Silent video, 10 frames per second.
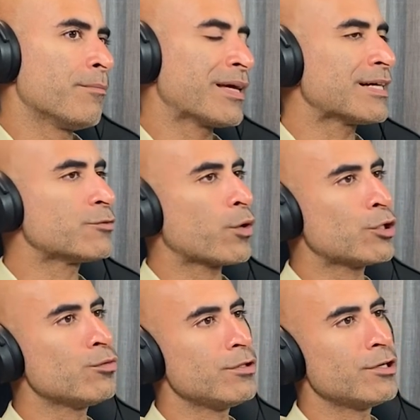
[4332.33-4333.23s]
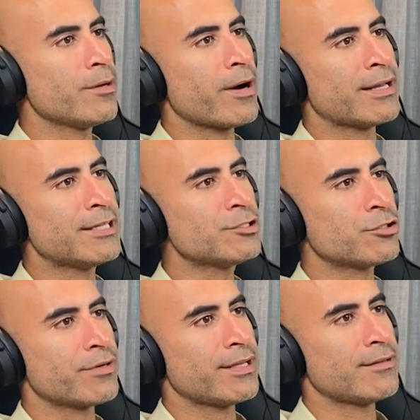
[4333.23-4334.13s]
Because when you learn about
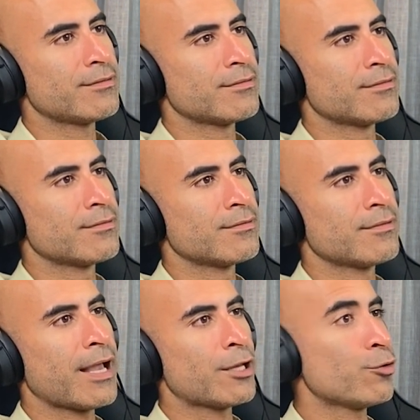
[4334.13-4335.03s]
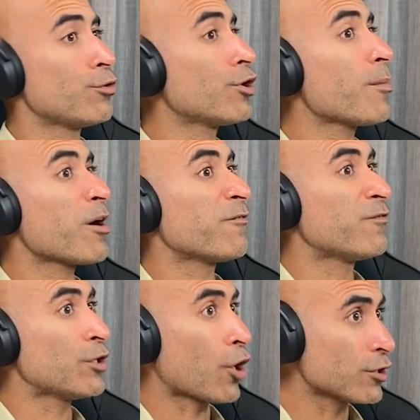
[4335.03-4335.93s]
history and you learn about
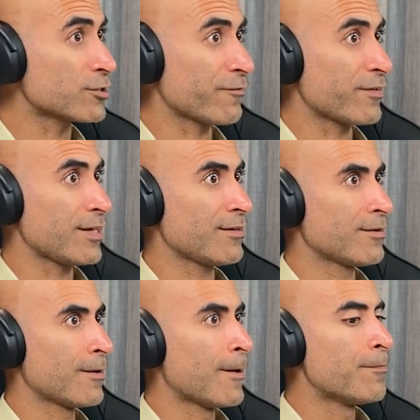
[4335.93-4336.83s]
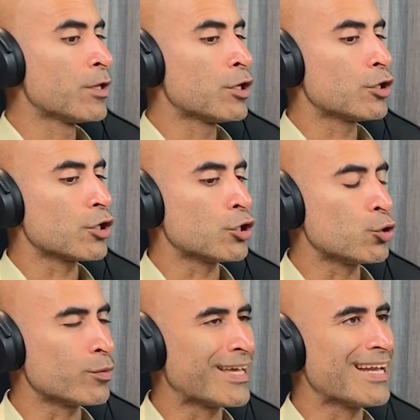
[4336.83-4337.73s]
philosophy,
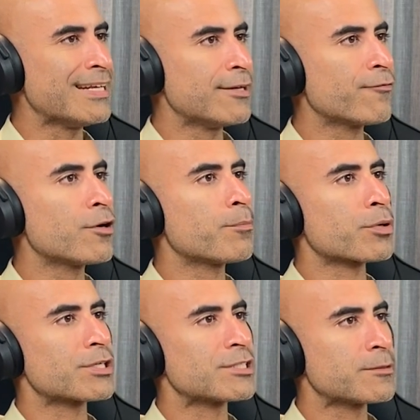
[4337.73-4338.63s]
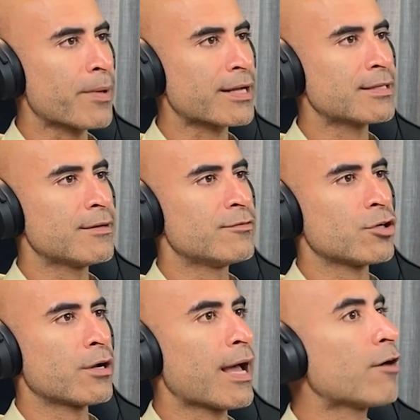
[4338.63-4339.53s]
you get different perspectives
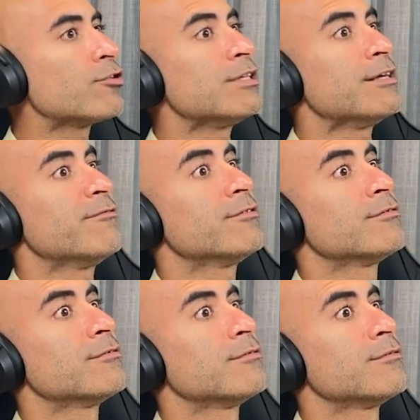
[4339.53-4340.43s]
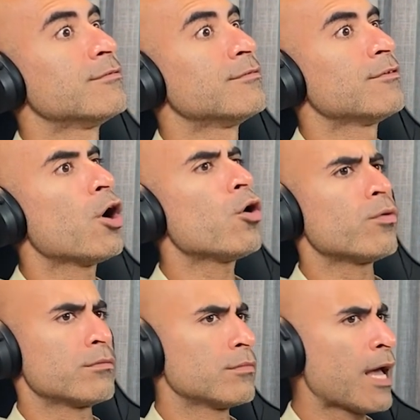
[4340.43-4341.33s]
on how to live.
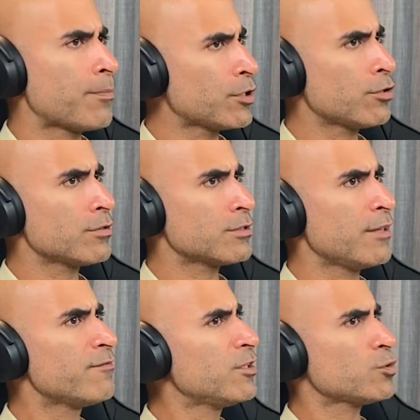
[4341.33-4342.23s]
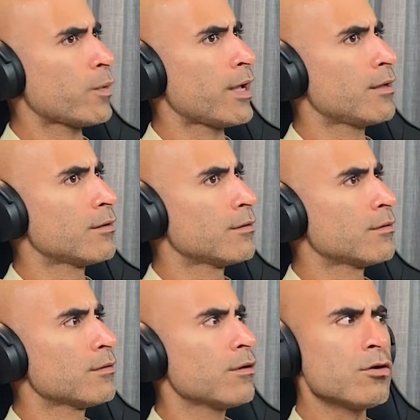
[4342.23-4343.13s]
Oh, Epicurus lived this way.
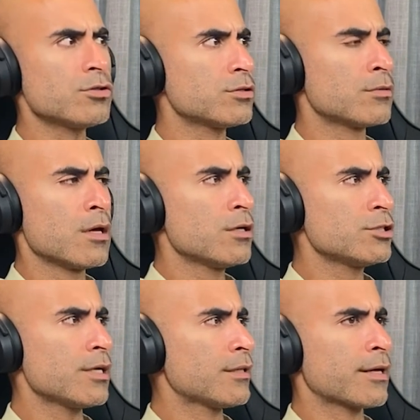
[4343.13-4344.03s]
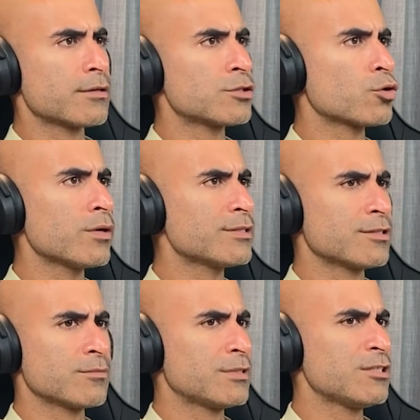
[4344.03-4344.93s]
Oh, sh shit, like
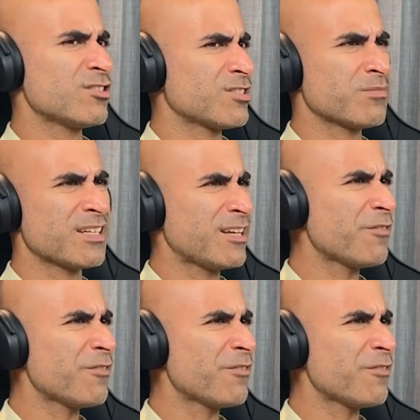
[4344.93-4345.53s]
Stoicism teaches something